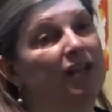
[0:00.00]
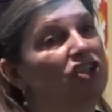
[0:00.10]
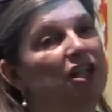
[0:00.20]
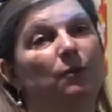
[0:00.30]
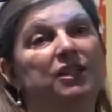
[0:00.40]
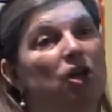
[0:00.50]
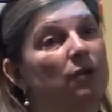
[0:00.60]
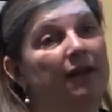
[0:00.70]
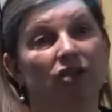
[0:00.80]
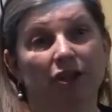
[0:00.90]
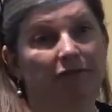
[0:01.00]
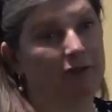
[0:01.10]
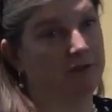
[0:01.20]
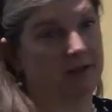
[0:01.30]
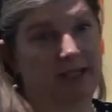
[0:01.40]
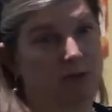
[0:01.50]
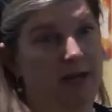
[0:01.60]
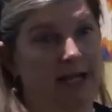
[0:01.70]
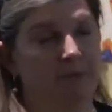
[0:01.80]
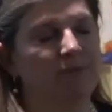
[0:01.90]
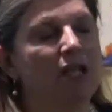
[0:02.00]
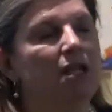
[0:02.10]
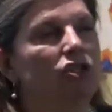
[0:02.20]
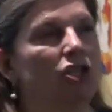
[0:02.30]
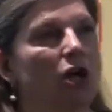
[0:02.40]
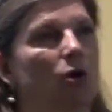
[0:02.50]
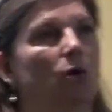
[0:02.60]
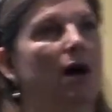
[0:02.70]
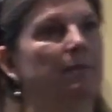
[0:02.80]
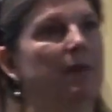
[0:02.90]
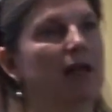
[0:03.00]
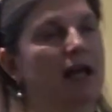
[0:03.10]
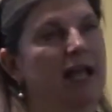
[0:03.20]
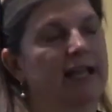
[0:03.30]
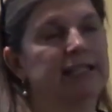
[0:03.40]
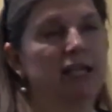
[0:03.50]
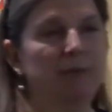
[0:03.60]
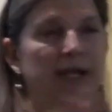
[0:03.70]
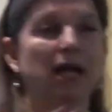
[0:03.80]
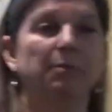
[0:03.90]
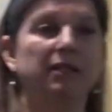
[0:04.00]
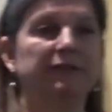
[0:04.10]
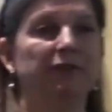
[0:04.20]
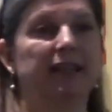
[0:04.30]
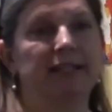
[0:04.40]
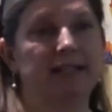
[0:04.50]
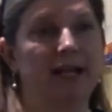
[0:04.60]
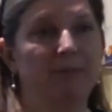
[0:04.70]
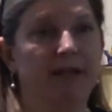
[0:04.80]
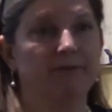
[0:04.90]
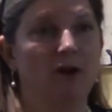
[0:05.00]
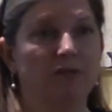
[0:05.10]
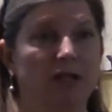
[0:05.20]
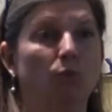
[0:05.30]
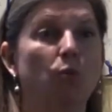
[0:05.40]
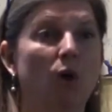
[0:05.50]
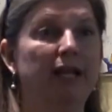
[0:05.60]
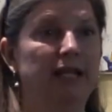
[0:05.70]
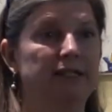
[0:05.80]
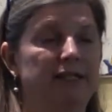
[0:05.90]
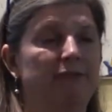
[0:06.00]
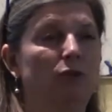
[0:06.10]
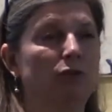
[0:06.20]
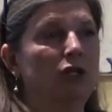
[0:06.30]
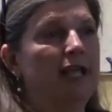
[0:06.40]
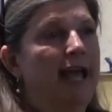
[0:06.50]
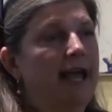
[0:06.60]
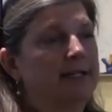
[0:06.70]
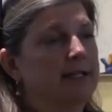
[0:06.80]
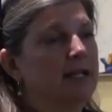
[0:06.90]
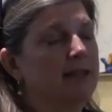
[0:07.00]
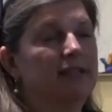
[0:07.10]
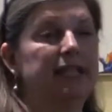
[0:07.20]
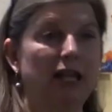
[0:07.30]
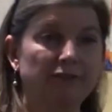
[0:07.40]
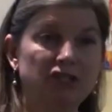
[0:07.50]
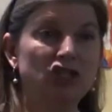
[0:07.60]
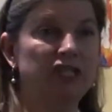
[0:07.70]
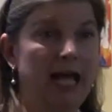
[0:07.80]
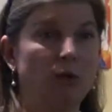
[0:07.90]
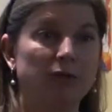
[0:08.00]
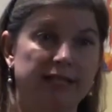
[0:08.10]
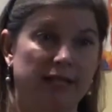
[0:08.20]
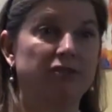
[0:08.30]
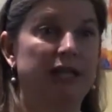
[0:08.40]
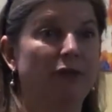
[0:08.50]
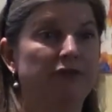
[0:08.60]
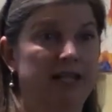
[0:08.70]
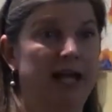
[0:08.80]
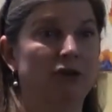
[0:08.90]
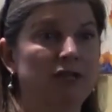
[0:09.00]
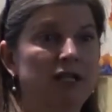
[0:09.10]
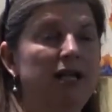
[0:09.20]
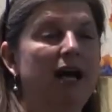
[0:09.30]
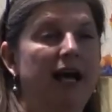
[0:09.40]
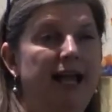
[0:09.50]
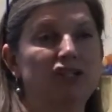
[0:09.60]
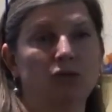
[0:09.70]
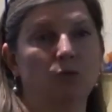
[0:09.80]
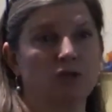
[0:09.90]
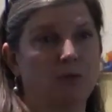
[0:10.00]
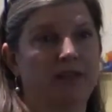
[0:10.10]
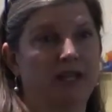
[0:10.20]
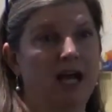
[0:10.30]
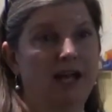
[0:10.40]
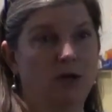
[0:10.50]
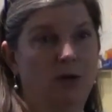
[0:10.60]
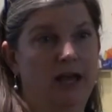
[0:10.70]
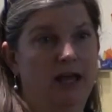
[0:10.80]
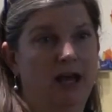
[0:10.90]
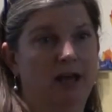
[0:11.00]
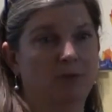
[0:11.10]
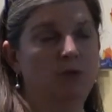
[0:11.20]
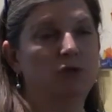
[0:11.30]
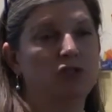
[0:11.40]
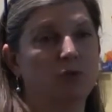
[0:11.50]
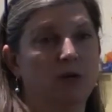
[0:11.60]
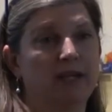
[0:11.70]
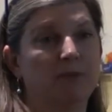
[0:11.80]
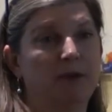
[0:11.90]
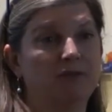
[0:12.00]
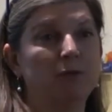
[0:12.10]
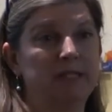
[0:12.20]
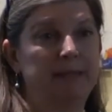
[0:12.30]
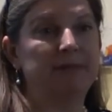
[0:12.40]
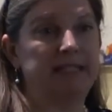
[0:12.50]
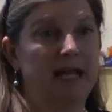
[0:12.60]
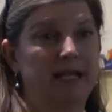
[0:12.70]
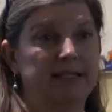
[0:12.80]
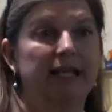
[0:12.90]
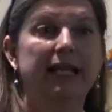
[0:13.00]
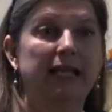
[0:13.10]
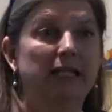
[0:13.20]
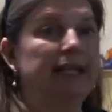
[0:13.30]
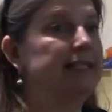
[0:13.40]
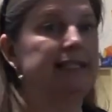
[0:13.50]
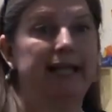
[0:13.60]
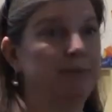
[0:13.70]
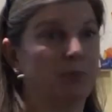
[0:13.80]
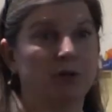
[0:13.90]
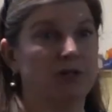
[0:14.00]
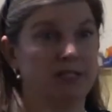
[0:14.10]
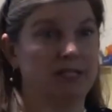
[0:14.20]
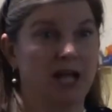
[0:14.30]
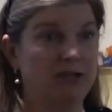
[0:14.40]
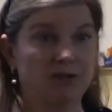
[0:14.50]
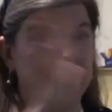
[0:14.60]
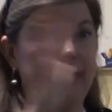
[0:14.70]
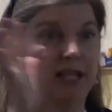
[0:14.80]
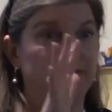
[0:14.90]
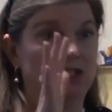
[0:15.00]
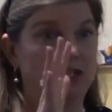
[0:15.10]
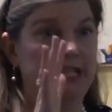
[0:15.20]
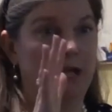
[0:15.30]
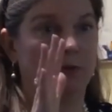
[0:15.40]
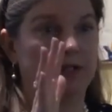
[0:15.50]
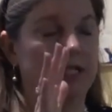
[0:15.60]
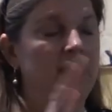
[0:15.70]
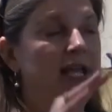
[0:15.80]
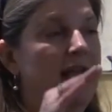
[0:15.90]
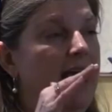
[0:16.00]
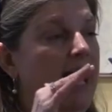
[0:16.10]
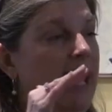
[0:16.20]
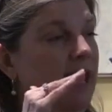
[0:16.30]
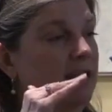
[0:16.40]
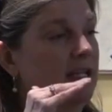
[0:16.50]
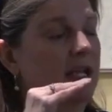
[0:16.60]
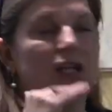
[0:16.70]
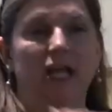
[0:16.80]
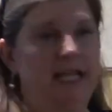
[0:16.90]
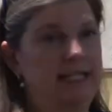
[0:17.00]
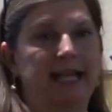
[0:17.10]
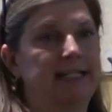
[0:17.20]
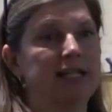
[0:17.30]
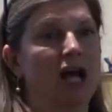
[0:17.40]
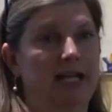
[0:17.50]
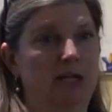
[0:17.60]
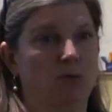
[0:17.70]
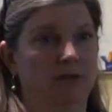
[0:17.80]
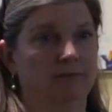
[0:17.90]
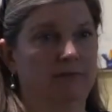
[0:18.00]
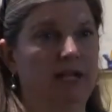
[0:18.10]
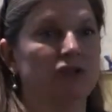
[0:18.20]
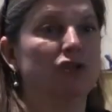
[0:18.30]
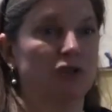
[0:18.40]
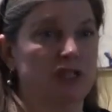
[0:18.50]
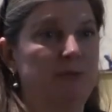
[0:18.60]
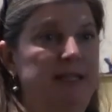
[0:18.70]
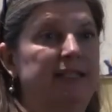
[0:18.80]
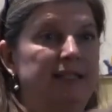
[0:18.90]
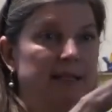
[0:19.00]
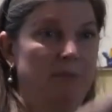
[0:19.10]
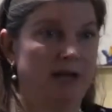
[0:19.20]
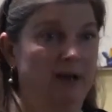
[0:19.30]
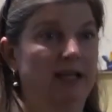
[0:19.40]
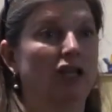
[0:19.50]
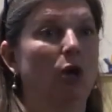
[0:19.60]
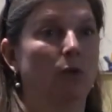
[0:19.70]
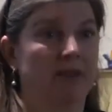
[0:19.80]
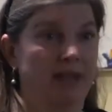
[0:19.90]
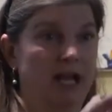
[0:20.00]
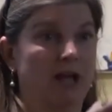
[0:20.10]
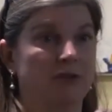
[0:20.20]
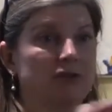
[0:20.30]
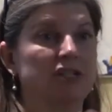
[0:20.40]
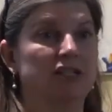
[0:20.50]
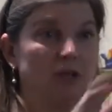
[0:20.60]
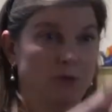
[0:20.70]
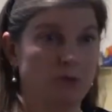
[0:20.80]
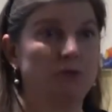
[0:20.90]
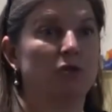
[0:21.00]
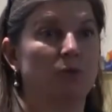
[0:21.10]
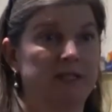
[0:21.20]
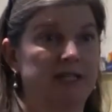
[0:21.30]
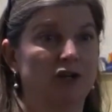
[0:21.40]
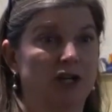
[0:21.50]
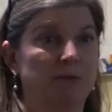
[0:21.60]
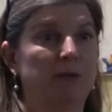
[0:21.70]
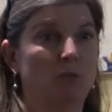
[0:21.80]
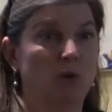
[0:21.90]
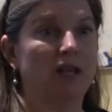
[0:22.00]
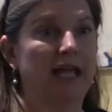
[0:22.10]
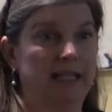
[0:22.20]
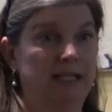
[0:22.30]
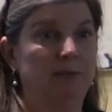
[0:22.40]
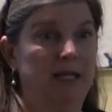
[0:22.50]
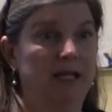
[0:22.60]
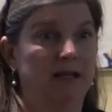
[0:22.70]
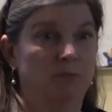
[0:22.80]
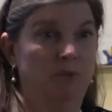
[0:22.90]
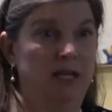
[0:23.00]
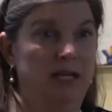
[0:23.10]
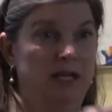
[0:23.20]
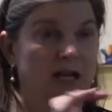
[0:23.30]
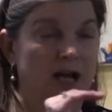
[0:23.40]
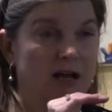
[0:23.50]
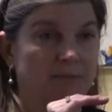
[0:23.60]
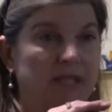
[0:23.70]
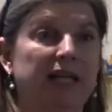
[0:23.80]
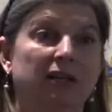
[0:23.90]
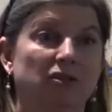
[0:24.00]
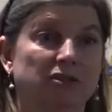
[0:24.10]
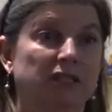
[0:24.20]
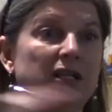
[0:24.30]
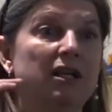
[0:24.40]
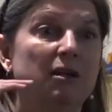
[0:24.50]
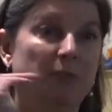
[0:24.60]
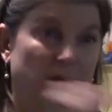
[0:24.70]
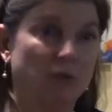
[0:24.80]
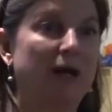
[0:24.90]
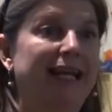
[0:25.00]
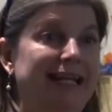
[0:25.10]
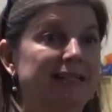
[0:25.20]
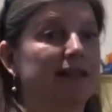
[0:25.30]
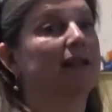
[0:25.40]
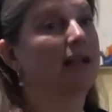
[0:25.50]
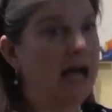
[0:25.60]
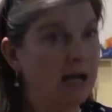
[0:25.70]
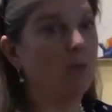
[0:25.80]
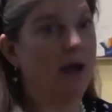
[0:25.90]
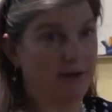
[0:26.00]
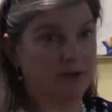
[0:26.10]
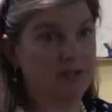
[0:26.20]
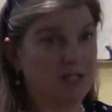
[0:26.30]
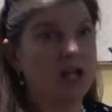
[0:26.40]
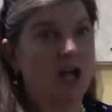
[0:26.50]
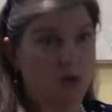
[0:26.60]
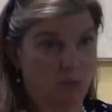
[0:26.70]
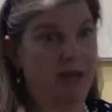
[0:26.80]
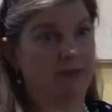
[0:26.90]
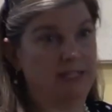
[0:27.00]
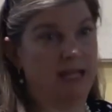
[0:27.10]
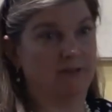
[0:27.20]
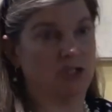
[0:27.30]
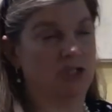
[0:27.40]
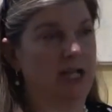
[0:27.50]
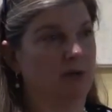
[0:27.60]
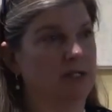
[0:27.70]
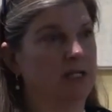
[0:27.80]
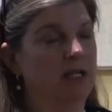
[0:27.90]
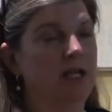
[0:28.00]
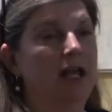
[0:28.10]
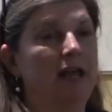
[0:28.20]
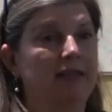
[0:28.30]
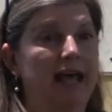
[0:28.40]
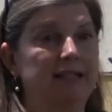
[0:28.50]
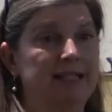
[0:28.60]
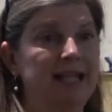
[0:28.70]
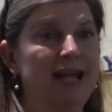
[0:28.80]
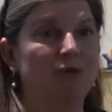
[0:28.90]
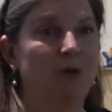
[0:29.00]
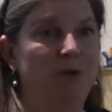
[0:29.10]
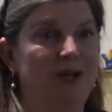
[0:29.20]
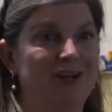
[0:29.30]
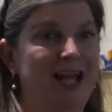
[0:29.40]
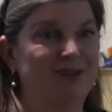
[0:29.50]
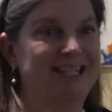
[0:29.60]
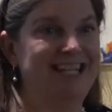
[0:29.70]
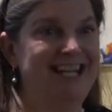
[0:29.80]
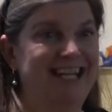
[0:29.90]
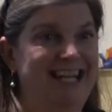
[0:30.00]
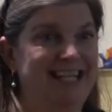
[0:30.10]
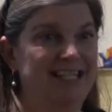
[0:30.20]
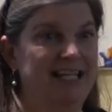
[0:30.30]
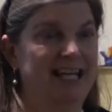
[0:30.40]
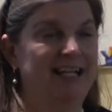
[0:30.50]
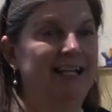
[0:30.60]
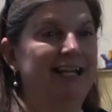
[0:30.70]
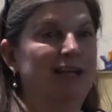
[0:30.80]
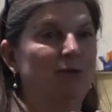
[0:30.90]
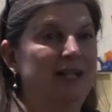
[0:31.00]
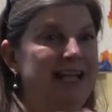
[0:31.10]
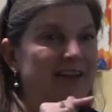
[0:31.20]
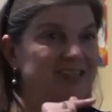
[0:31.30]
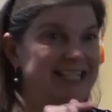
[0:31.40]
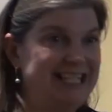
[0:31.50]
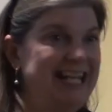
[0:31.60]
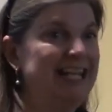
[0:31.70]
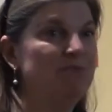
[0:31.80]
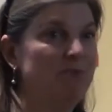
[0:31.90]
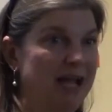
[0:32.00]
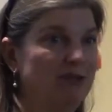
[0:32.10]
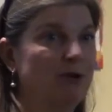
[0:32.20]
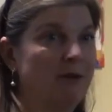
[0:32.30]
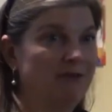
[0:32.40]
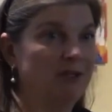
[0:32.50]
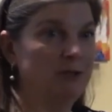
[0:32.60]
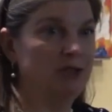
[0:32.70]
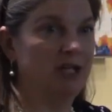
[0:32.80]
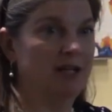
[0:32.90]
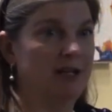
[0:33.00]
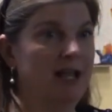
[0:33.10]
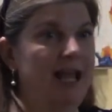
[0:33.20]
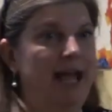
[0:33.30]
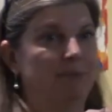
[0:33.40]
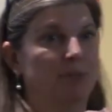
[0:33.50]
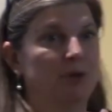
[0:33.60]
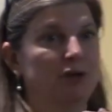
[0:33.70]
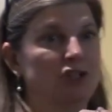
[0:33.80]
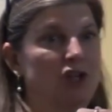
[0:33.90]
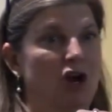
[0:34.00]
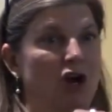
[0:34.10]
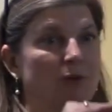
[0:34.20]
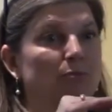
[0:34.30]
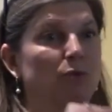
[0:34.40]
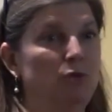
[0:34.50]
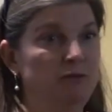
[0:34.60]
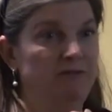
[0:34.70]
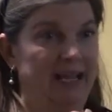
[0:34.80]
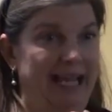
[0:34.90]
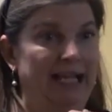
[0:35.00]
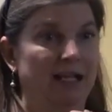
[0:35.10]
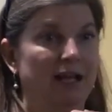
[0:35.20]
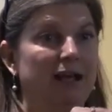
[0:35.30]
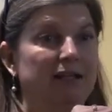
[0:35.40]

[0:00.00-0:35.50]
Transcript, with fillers: question, like and we the, don't have a good feel for this. Right. right okay. So um, I, I, can tell you about a couple of different things that I've been involved in. One is if you look at the television towers that are south of town. I actually worked with a guy who uh, who used to work at the Buffalo Museum of Science, and he collected dead birds under the television towers, and it, it is not equal. There are certain species that migrate lower than others, and so those are the ones that are going to be more likely to be be um, killed by running into the guy wires around the television towers. That said, what we are now seeing is that we have seen microevolution and birds are moving,